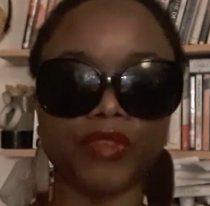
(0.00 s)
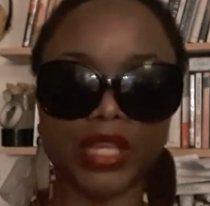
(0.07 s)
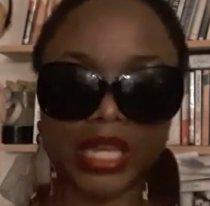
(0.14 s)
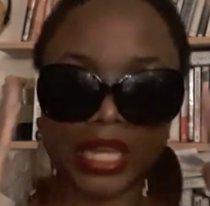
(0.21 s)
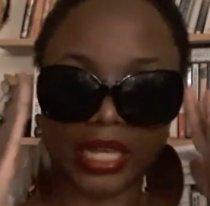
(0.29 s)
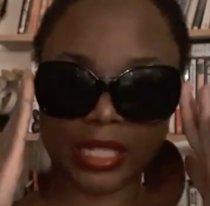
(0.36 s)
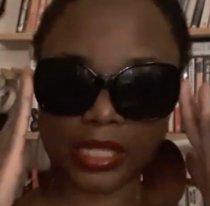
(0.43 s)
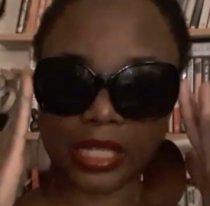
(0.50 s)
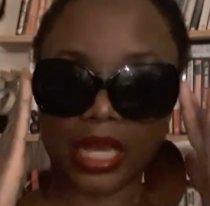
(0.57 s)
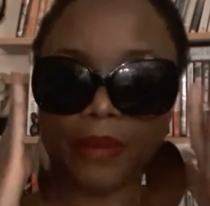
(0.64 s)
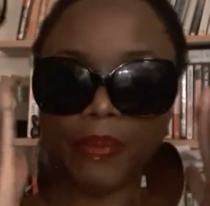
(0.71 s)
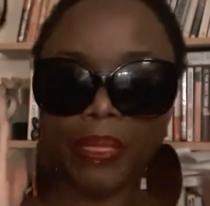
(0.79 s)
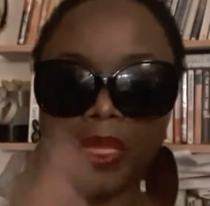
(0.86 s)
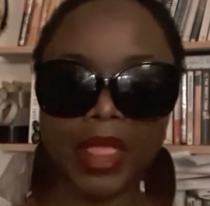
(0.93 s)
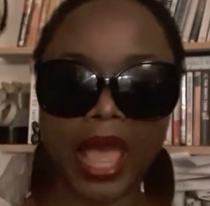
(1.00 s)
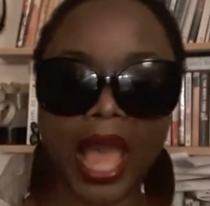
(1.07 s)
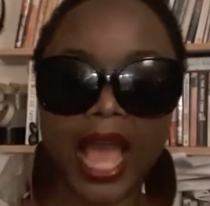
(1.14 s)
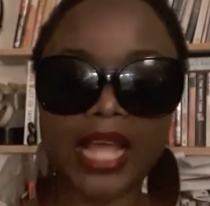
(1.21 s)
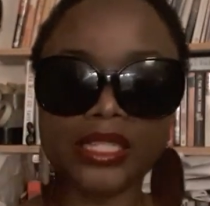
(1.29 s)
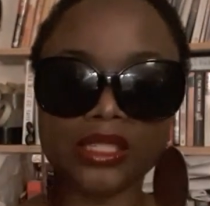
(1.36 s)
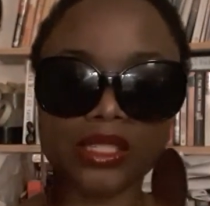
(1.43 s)
of years,
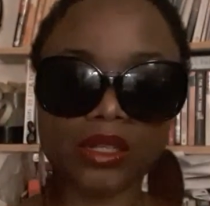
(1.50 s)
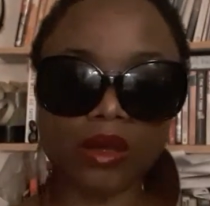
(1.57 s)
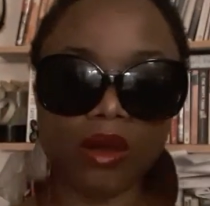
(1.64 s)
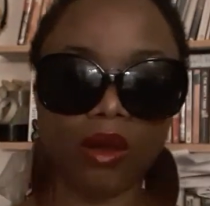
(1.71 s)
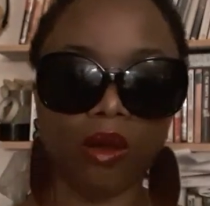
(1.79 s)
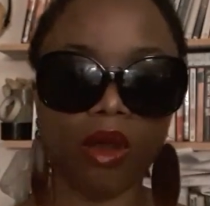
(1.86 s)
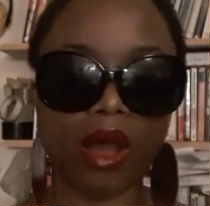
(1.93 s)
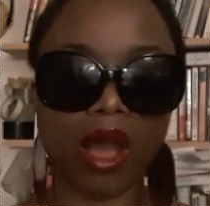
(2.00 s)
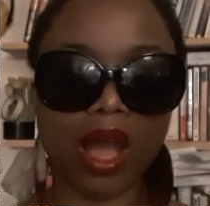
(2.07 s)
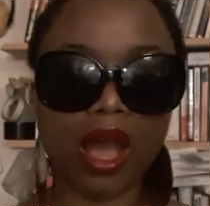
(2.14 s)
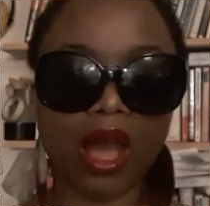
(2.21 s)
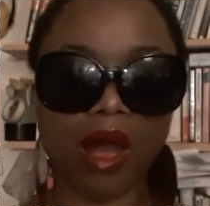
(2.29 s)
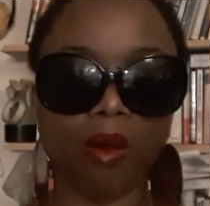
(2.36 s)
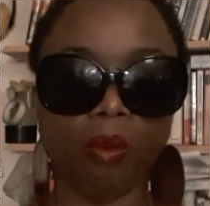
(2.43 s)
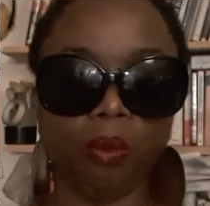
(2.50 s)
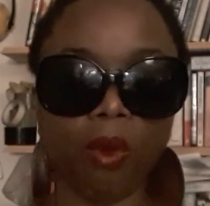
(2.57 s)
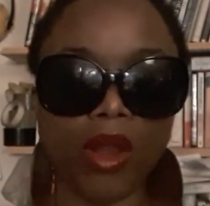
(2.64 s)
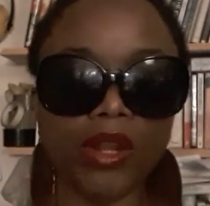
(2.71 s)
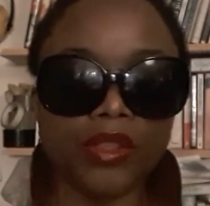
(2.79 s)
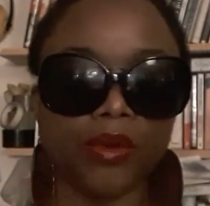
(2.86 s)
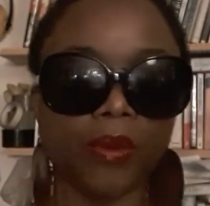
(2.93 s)
and
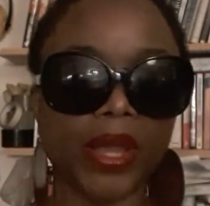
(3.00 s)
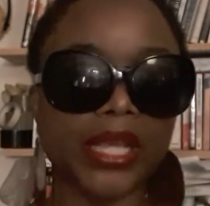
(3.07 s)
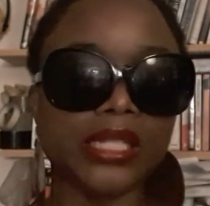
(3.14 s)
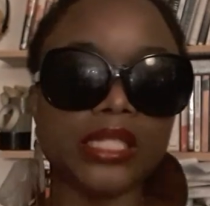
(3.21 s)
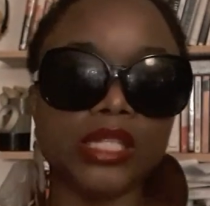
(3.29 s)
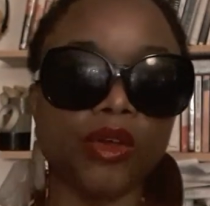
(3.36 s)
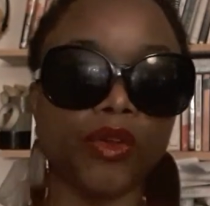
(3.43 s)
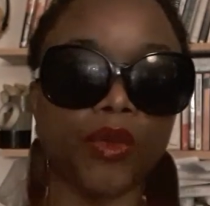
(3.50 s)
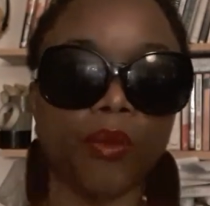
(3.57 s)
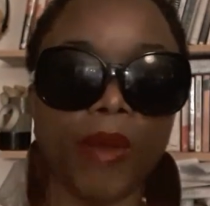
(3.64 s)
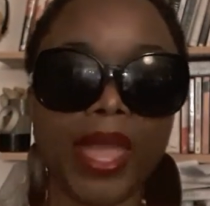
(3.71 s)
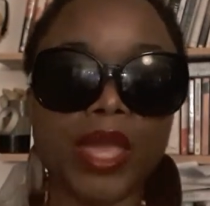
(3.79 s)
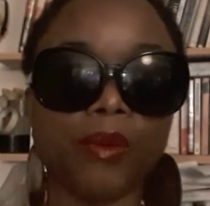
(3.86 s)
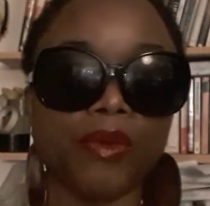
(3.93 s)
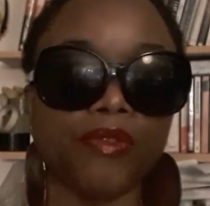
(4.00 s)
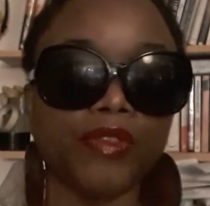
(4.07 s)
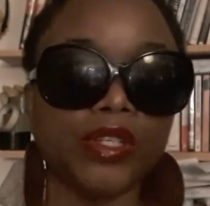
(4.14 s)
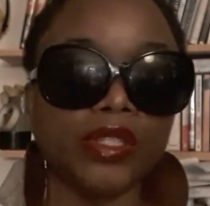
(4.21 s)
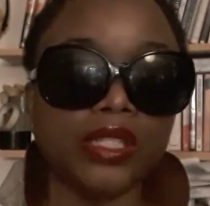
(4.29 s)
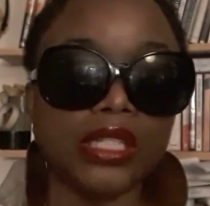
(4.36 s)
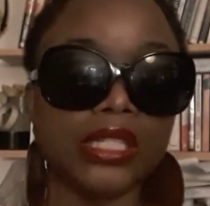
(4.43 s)
one of the ways he got away with
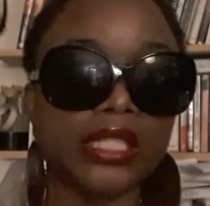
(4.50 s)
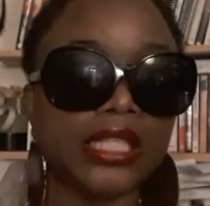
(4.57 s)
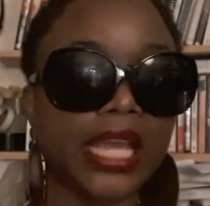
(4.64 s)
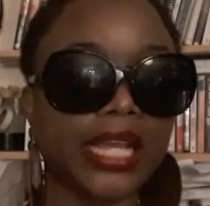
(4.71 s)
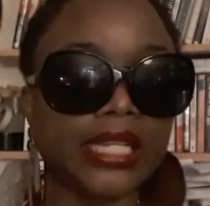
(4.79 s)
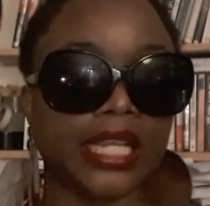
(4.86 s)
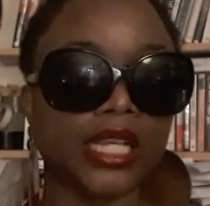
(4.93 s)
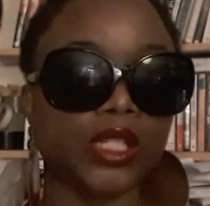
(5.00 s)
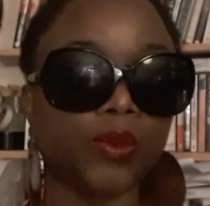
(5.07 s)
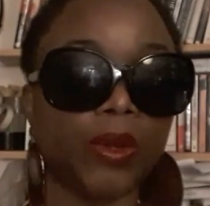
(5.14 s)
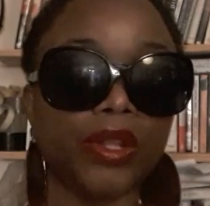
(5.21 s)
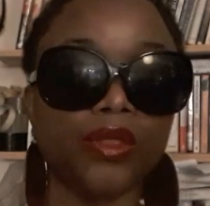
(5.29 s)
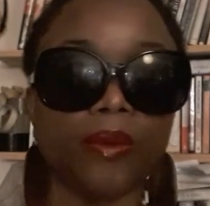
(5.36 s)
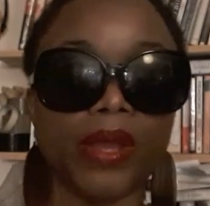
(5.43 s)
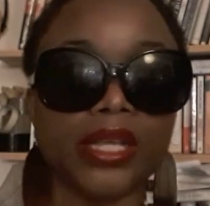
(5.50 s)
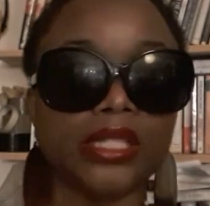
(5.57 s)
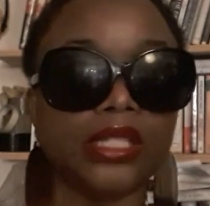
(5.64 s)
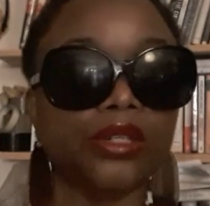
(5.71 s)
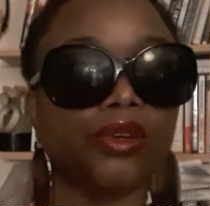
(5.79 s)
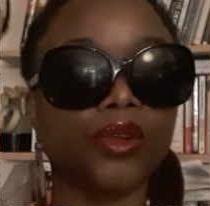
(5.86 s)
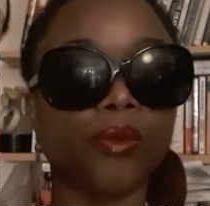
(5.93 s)
using these techniques, one of the
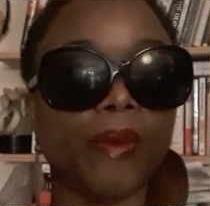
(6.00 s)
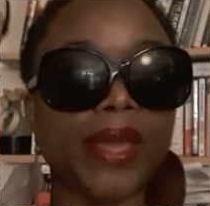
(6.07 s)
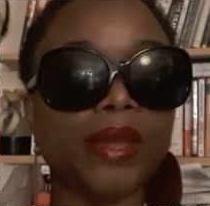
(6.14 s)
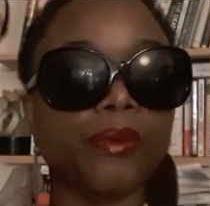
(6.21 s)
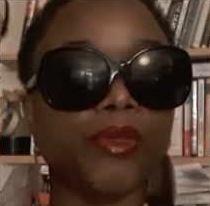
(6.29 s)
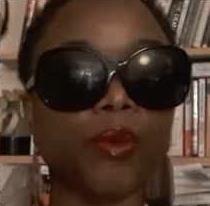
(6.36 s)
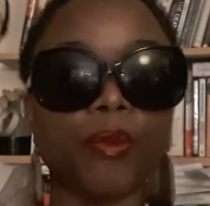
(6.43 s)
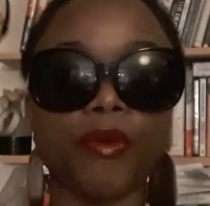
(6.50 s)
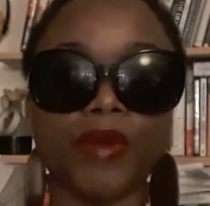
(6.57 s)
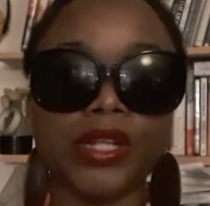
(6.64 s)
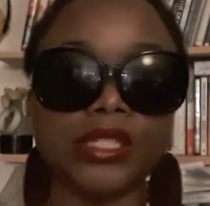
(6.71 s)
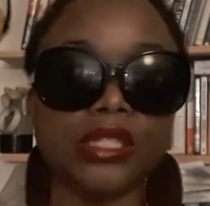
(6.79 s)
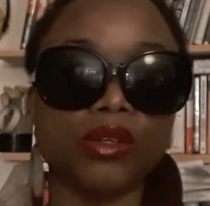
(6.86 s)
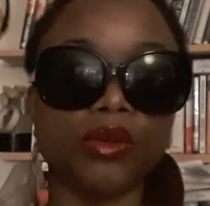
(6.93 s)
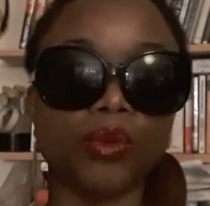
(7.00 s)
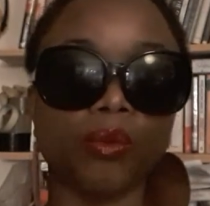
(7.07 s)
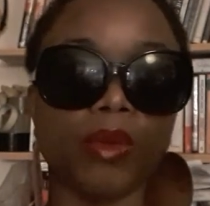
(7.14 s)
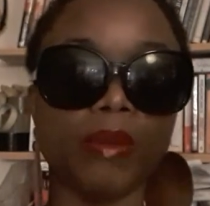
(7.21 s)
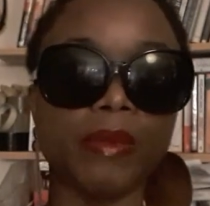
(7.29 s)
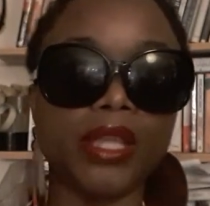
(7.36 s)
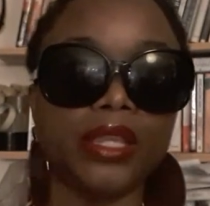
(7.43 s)
ways he got away with operating on
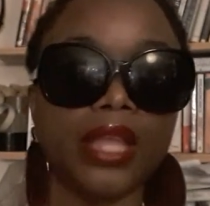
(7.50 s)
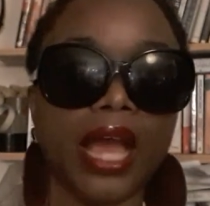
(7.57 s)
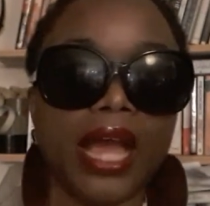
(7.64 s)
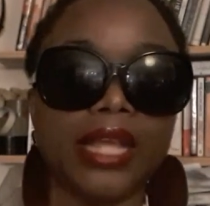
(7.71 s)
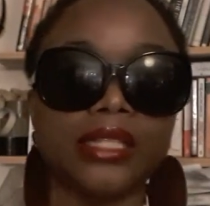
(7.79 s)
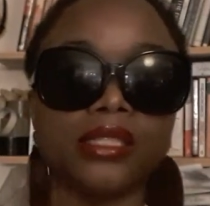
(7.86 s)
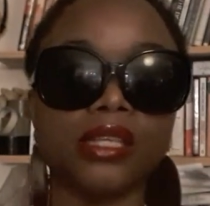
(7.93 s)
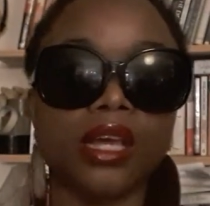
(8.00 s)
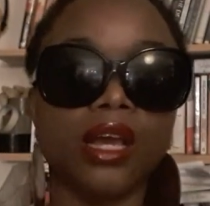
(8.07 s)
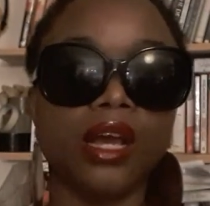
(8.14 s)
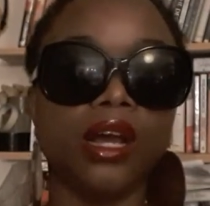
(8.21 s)
women and